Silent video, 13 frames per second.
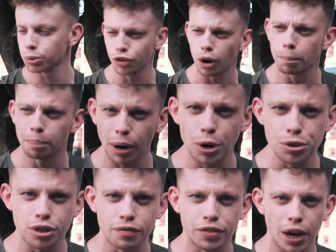We've got
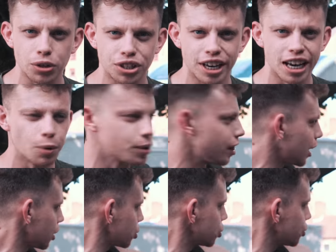both of those here with
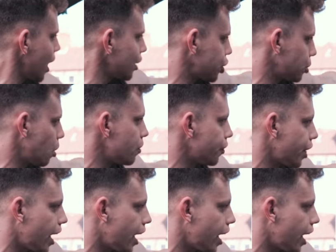like a statue over